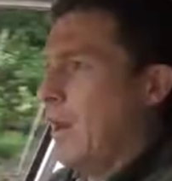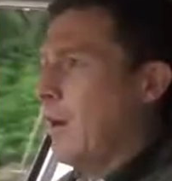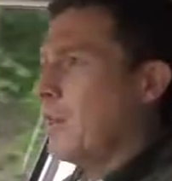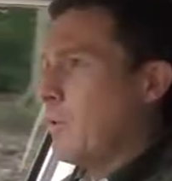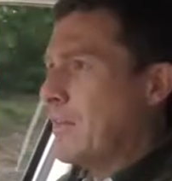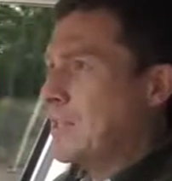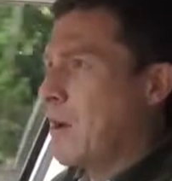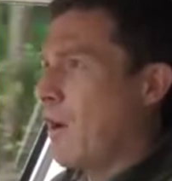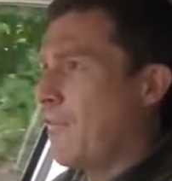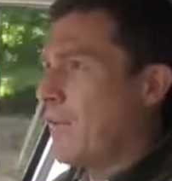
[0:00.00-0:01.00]
I like the way this
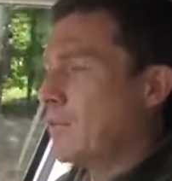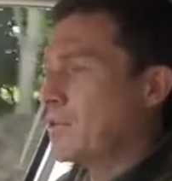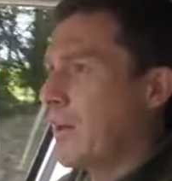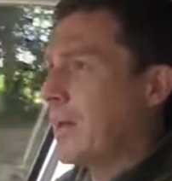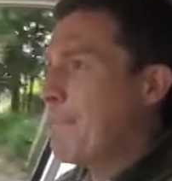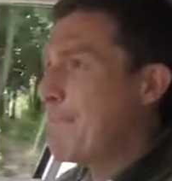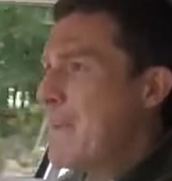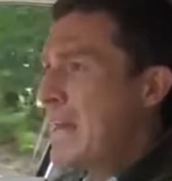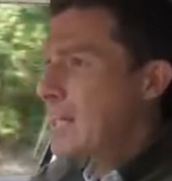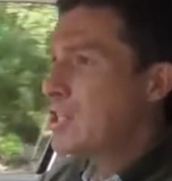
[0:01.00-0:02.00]
car feels like a
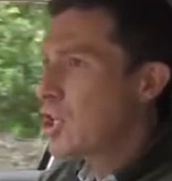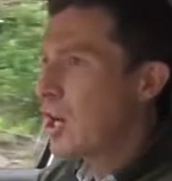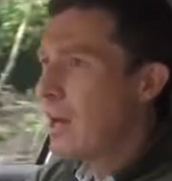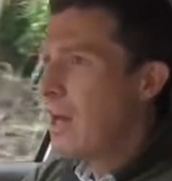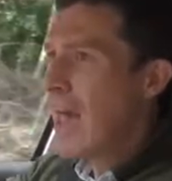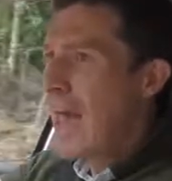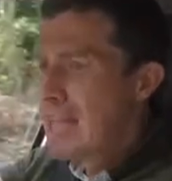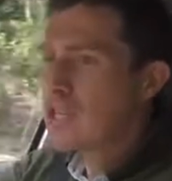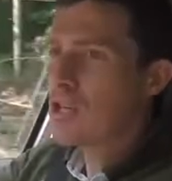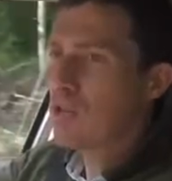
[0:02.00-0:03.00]
miniature
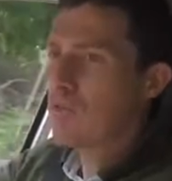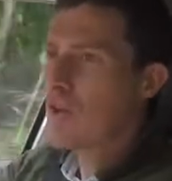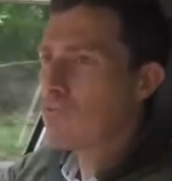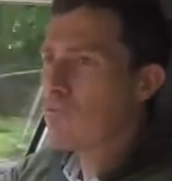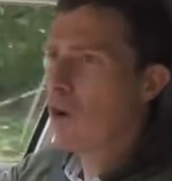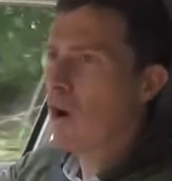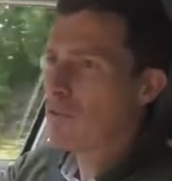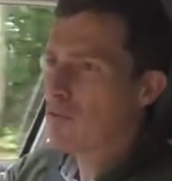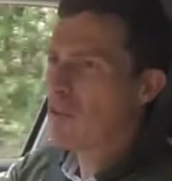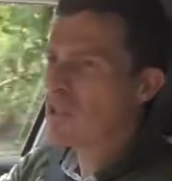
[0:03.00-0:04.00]
SUV
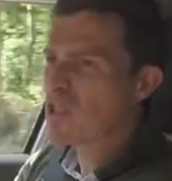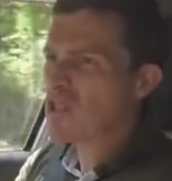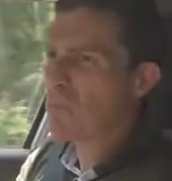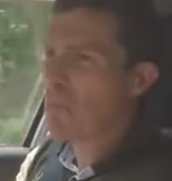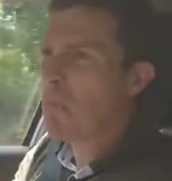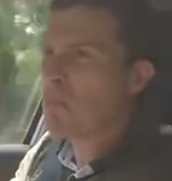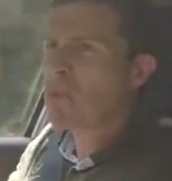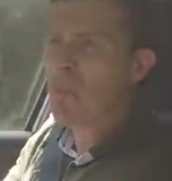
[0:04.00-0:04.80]
rather than just a pumped